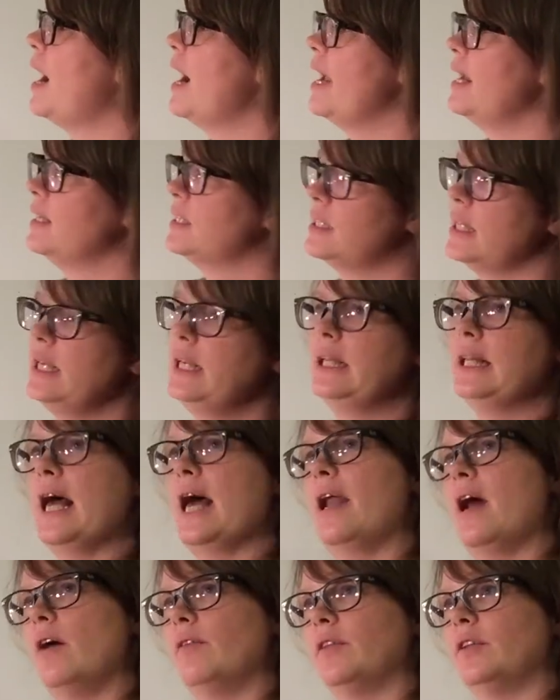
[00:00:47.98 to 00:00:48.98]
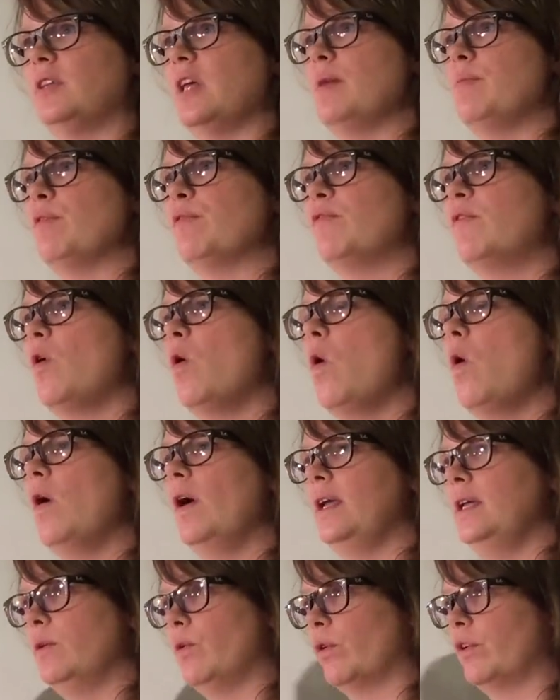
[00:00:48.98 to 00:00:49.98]
by sending that out the day before
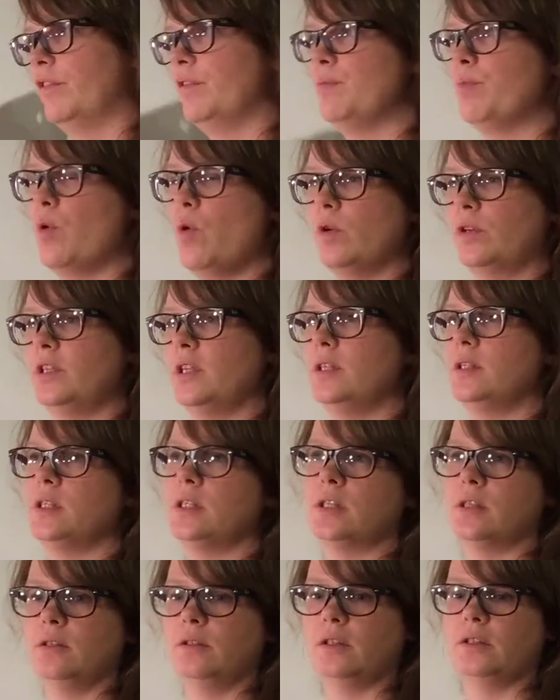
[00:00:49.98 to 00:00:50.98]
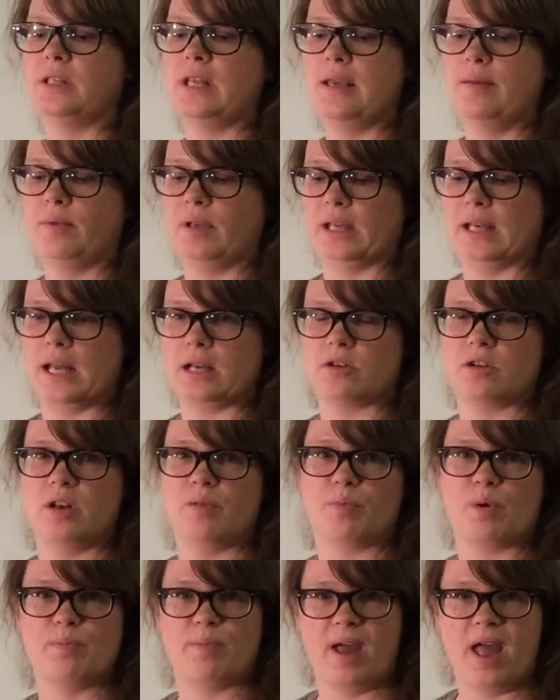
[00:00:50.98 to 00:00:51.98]
in order of importance, the team can
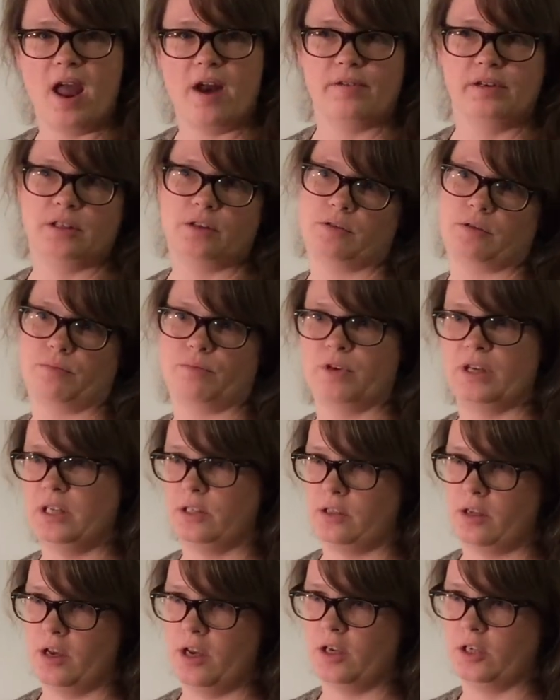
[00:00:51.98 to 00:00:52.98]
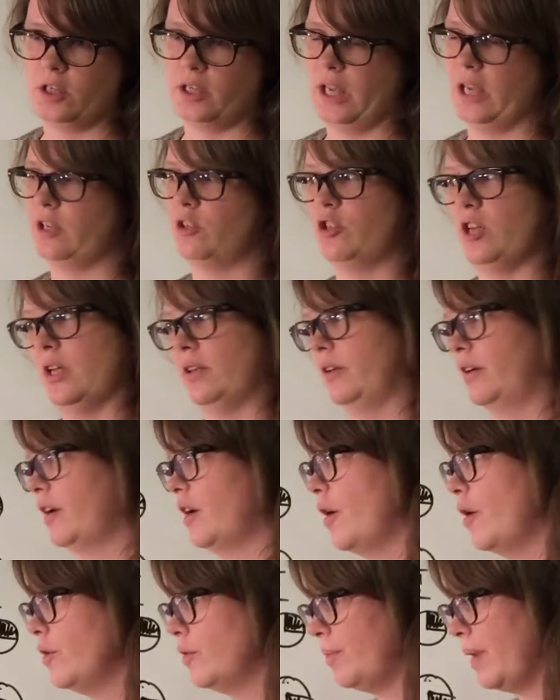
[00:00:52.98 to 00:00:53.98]
actually prepare and do some research. They can check their
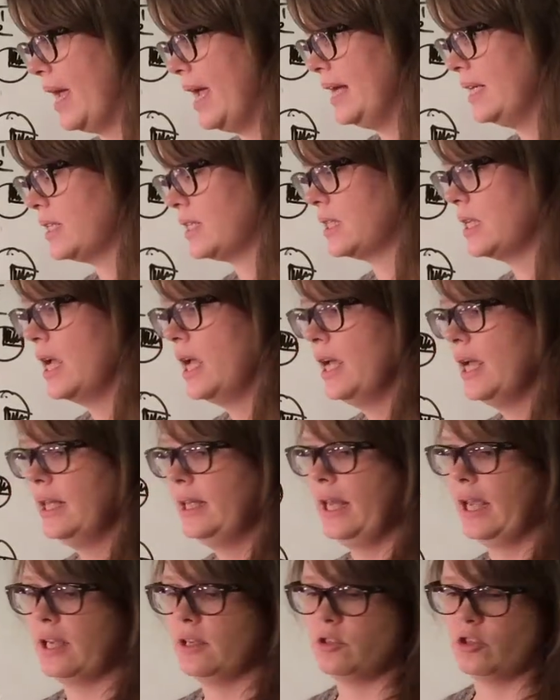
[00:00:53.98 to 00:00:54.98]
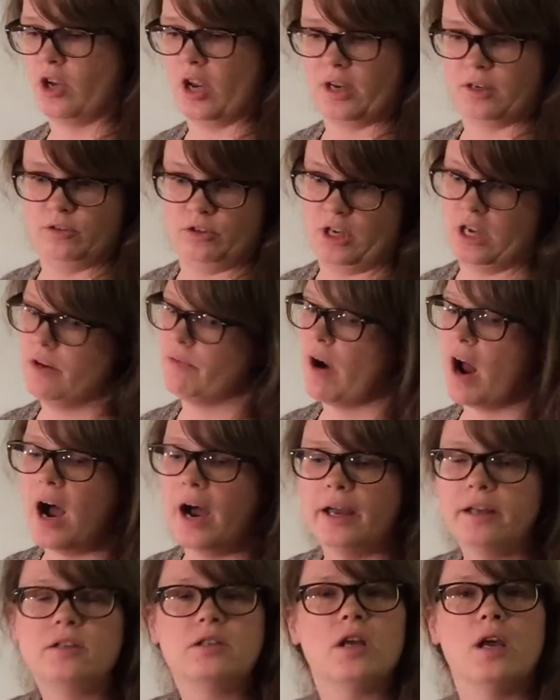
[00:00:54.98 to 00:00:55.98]
code base. They can check Jira
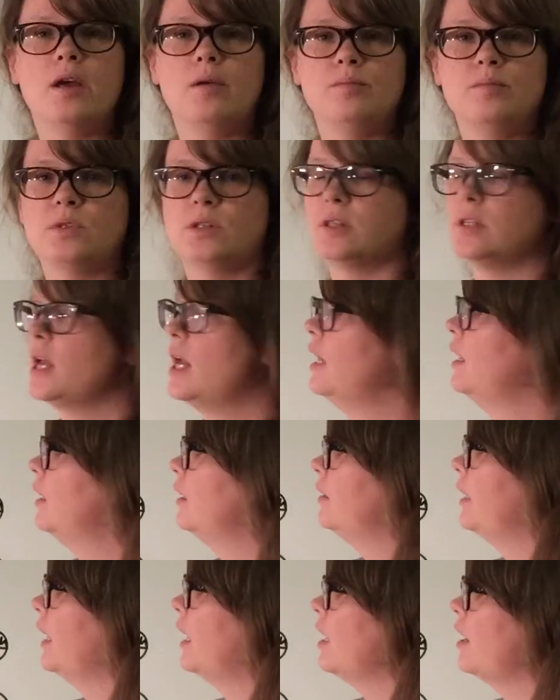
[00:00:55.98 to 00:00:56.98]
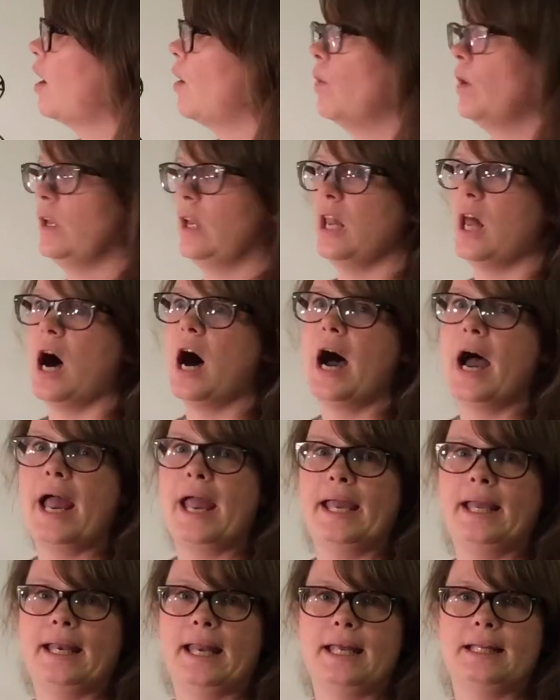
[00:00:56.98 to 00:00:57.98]
items. They can go
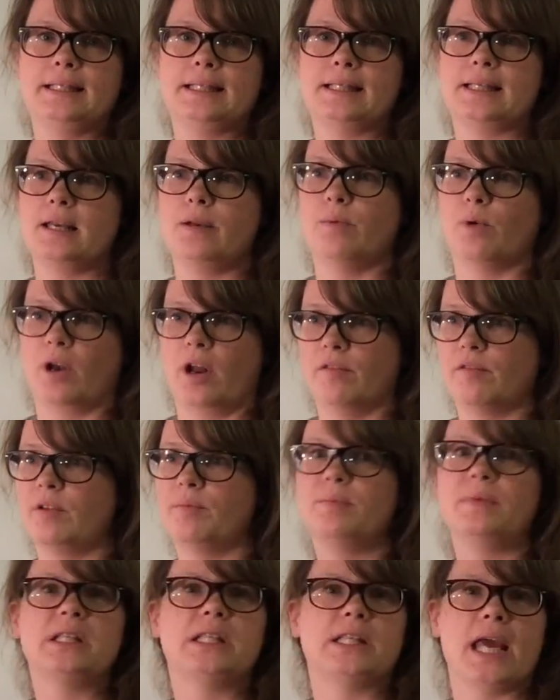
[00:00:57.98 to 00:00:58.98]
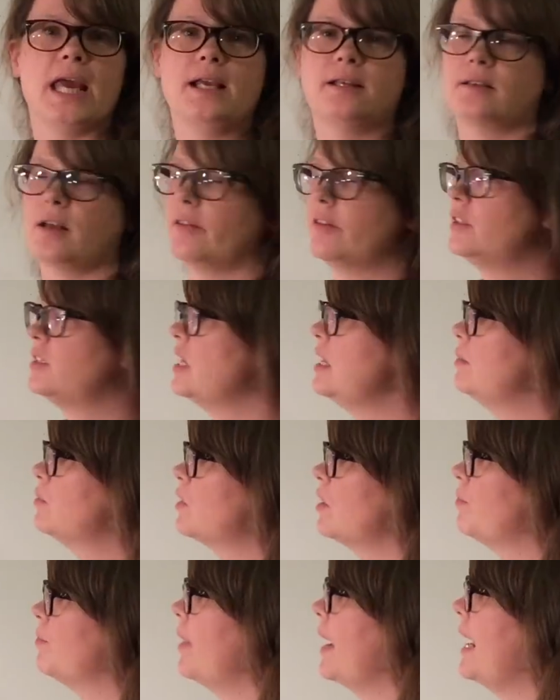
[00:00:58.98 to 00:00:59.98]
online and see what other mistakes other teams
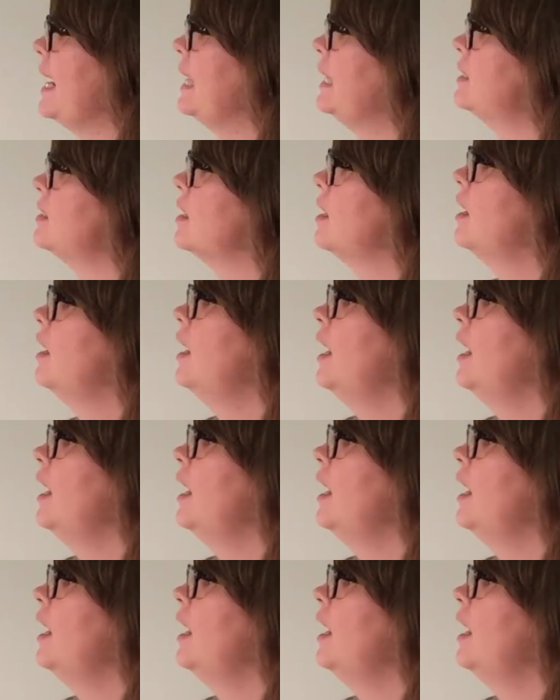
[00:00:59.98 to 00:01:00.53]
have made.